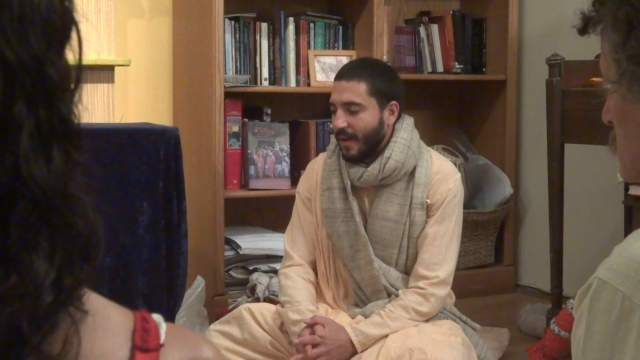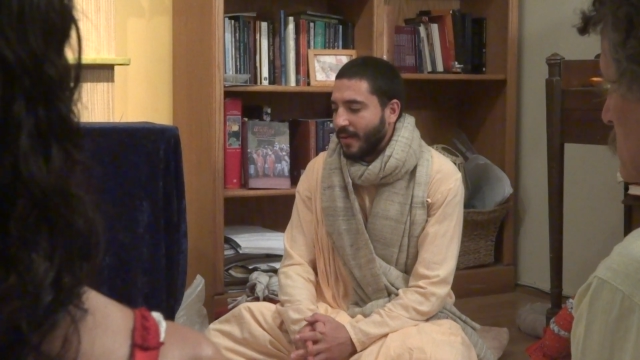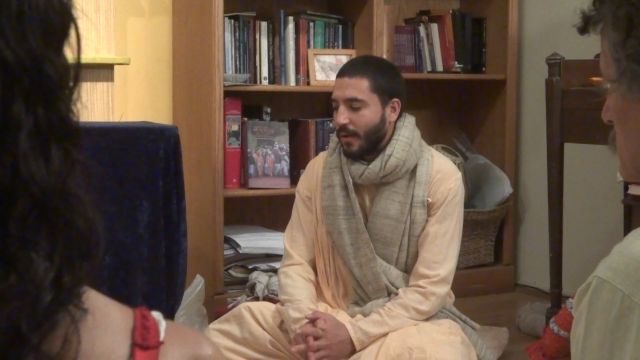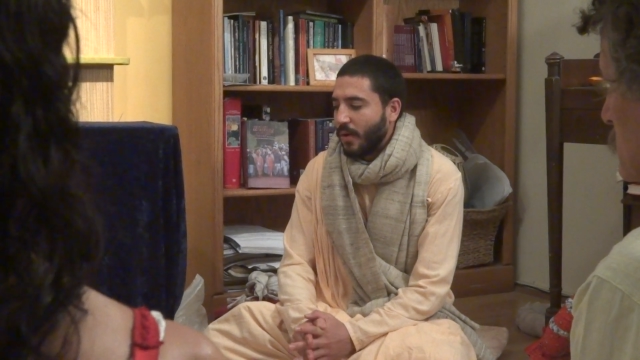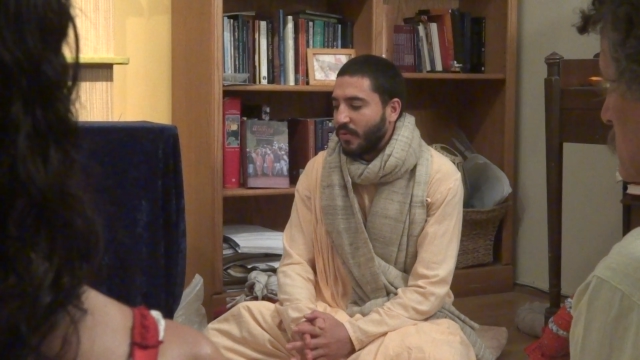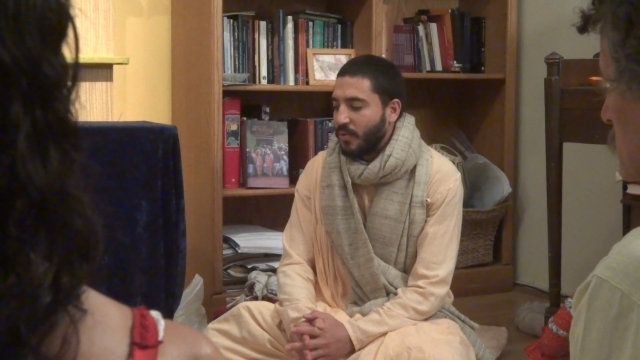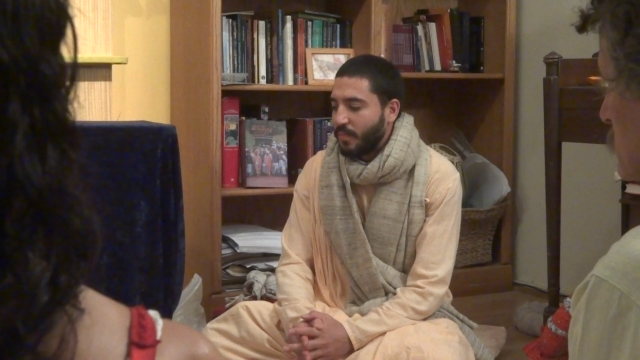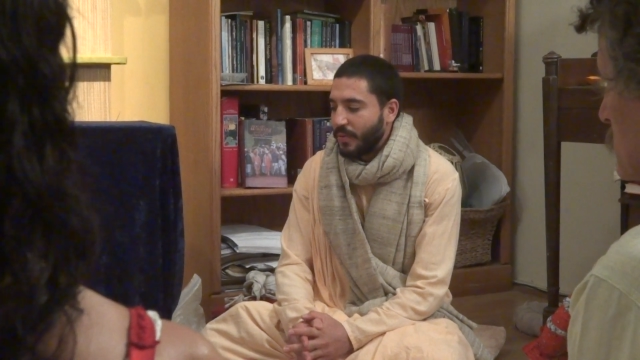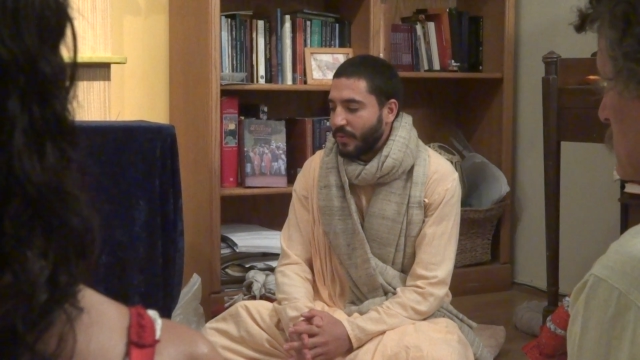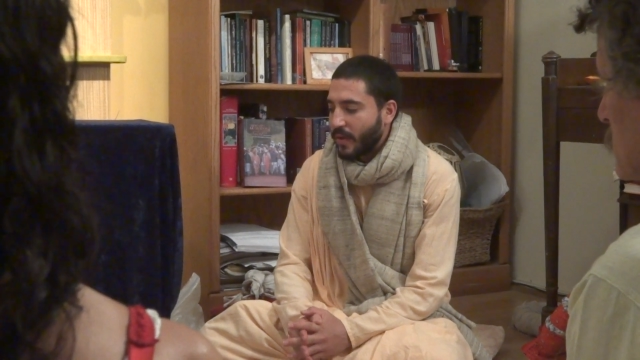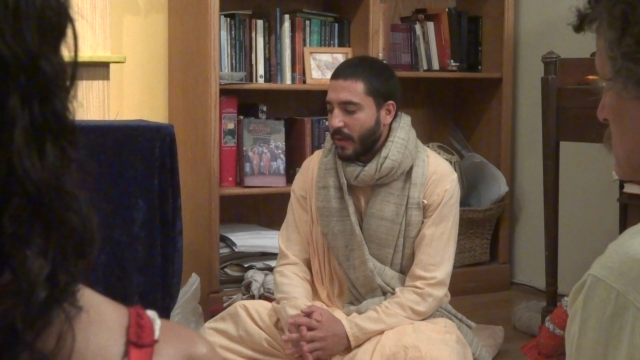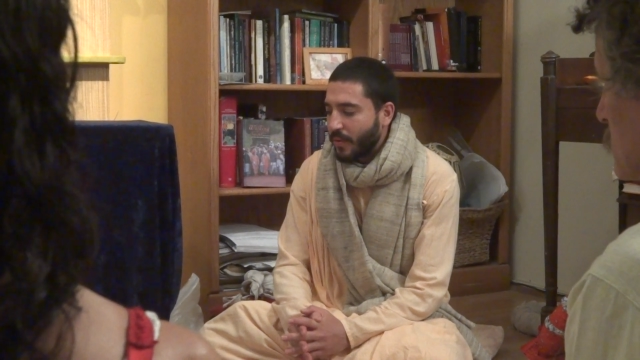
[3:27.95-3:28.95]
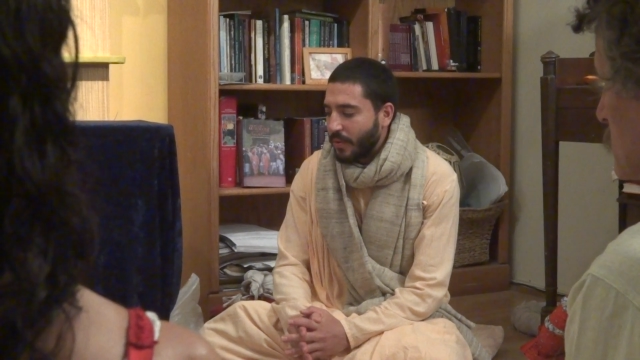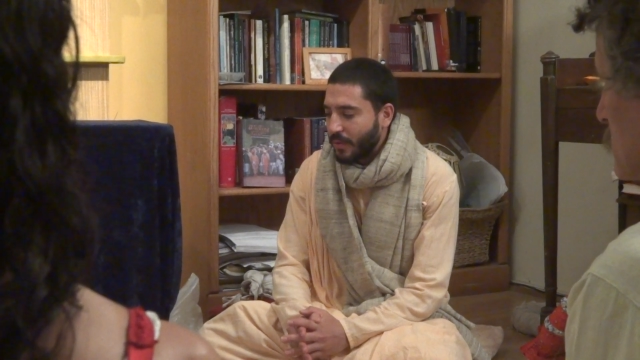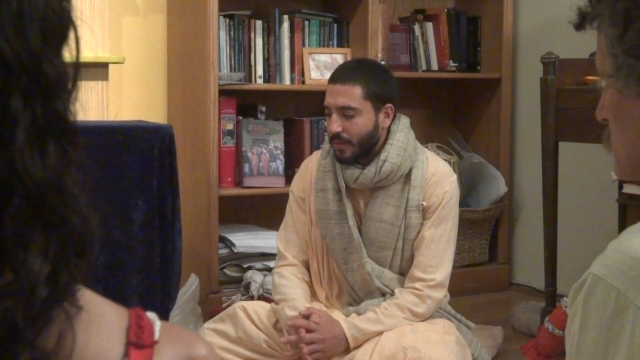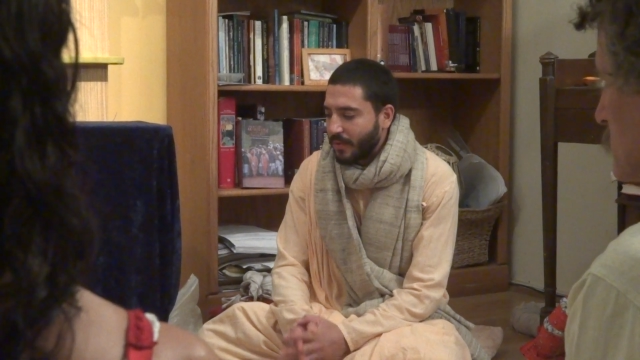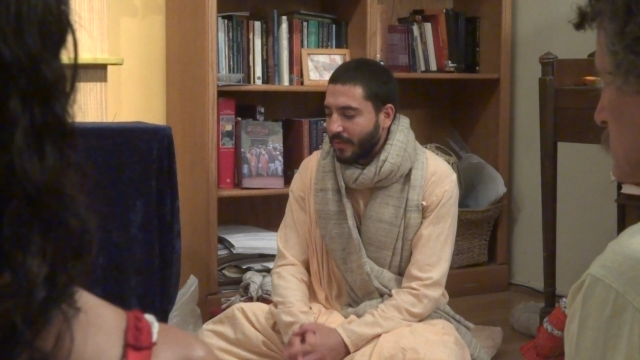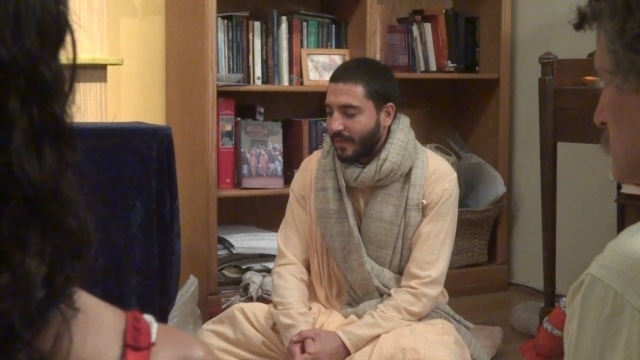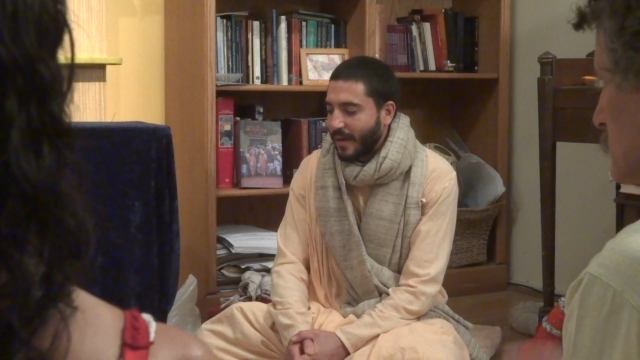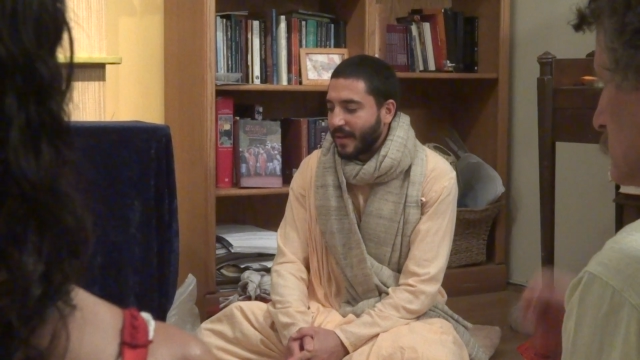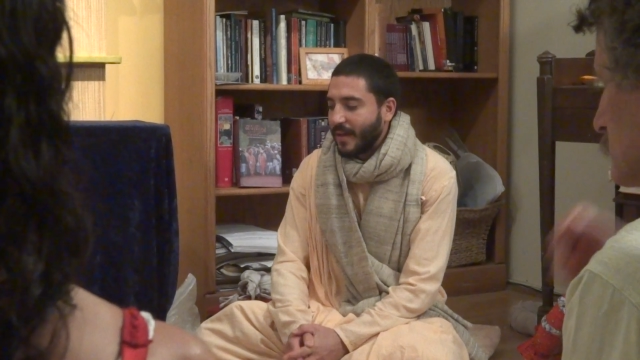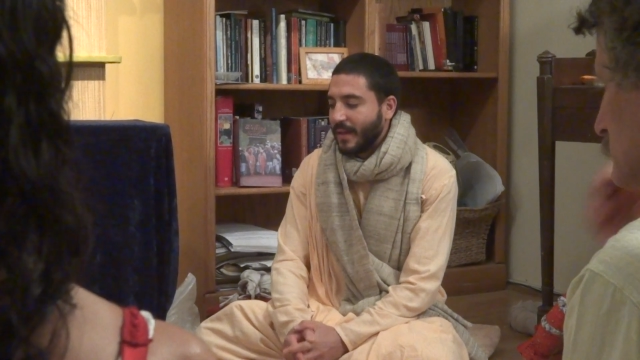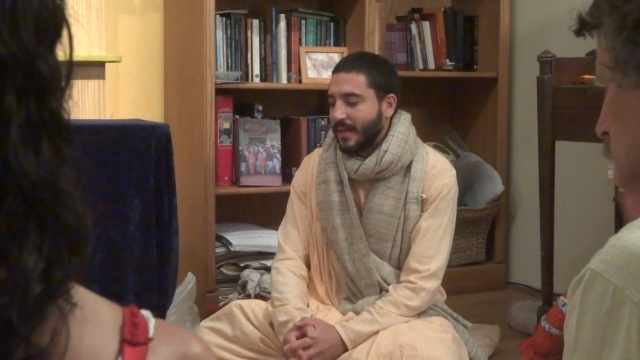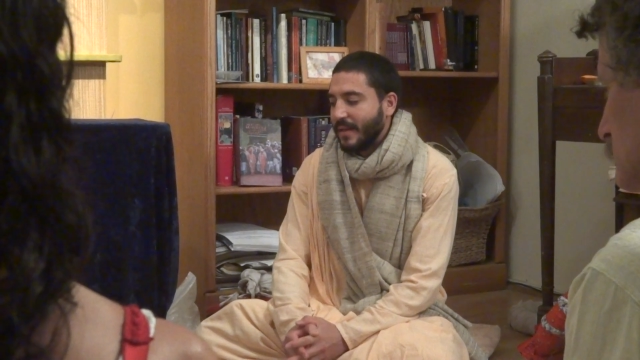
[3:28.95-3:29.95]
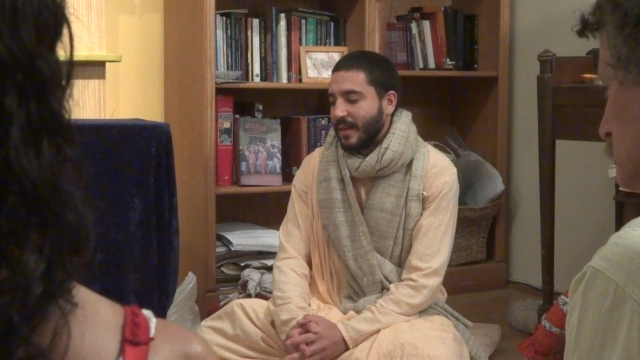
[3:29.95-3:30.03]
the whole Rupanuga Guru Varga,